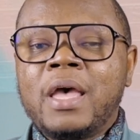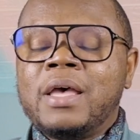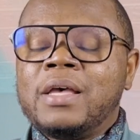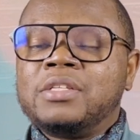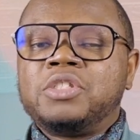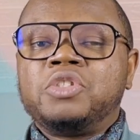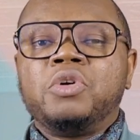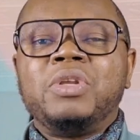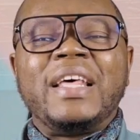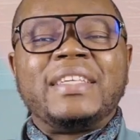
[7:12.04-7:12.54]

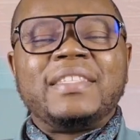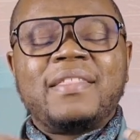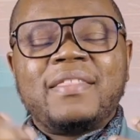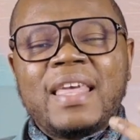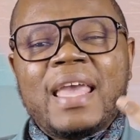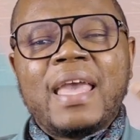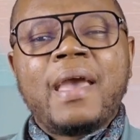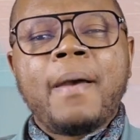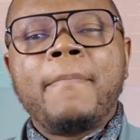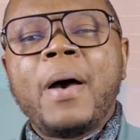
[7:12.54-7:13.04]
So let's
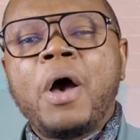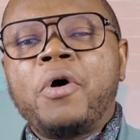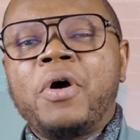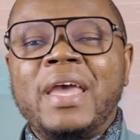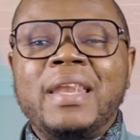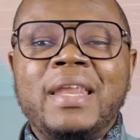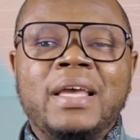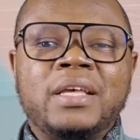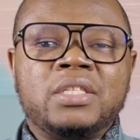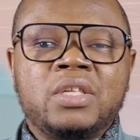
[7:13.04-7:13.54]
think about
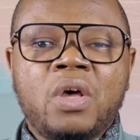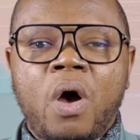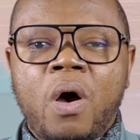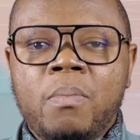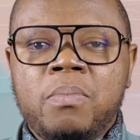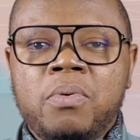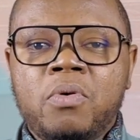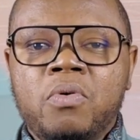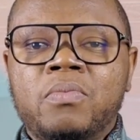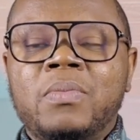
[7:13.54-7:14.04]
an
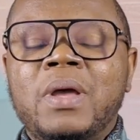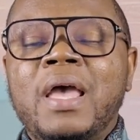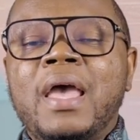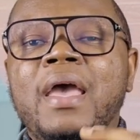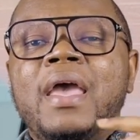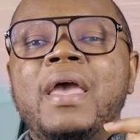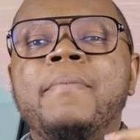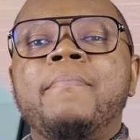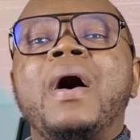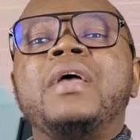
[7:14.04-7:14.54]
example.
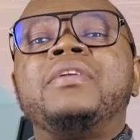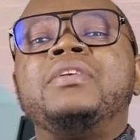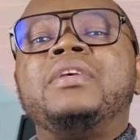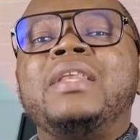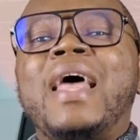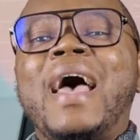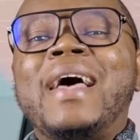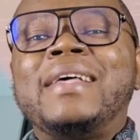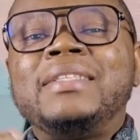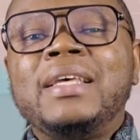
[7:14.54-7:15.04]
Imagine
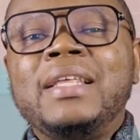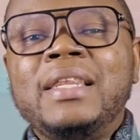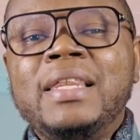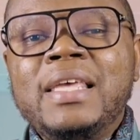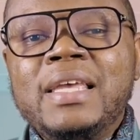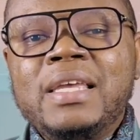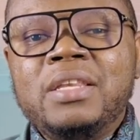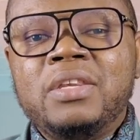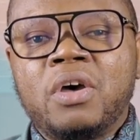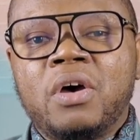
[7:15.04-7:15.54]
as a
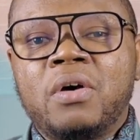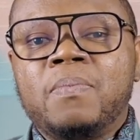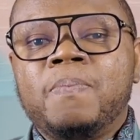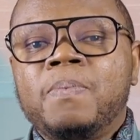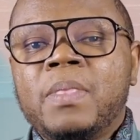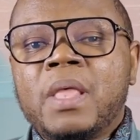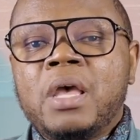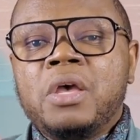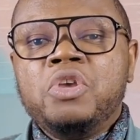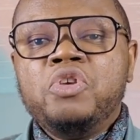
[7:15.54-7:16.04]
leader,
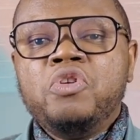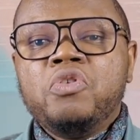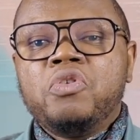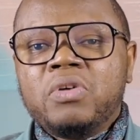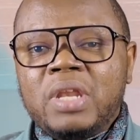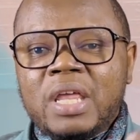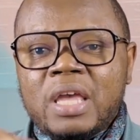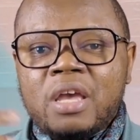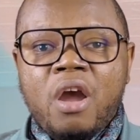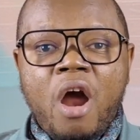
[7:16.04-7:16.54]
you
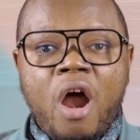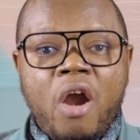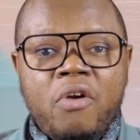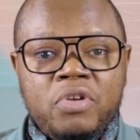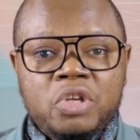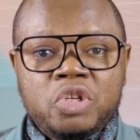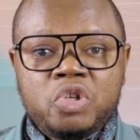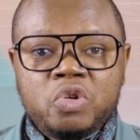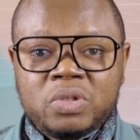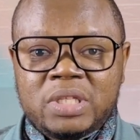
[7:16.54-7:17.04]
could
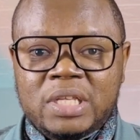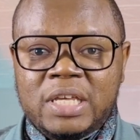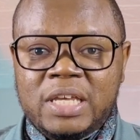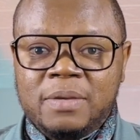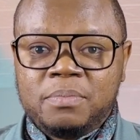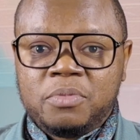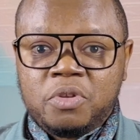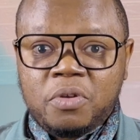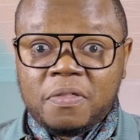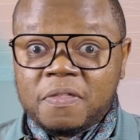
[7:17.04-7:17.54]
encourage your
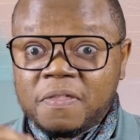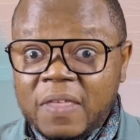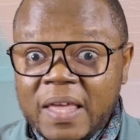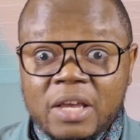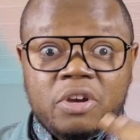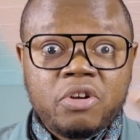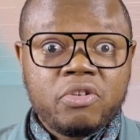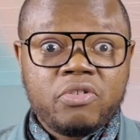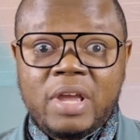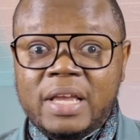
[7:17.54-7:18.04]
team to think
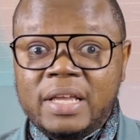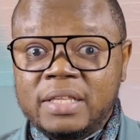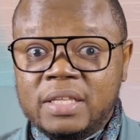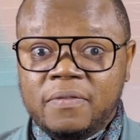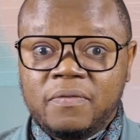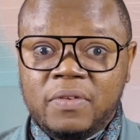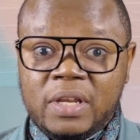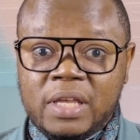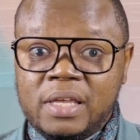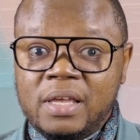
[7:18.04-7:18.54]

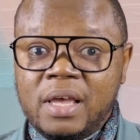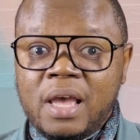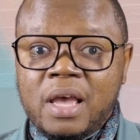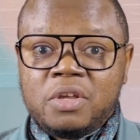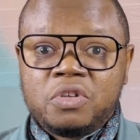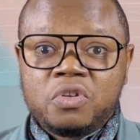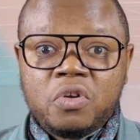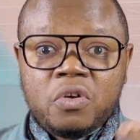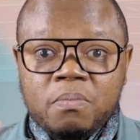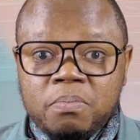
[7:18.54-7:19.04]
creatively
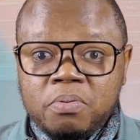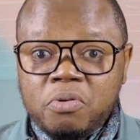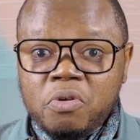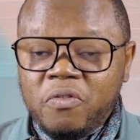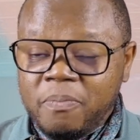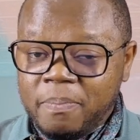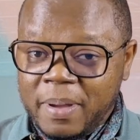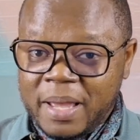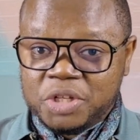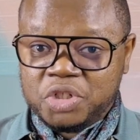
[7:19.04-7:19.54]
to
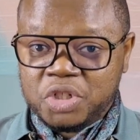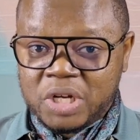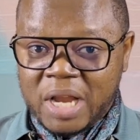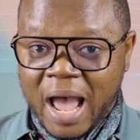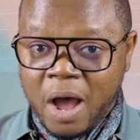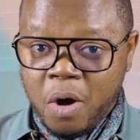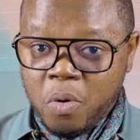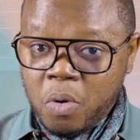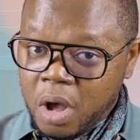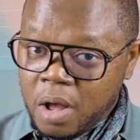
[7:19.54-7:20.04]
improve patient
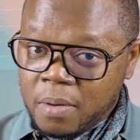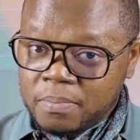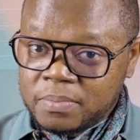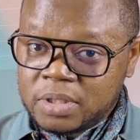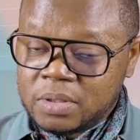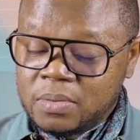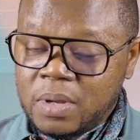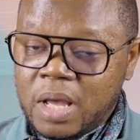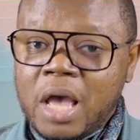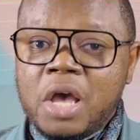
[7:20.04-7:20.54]
outcomes.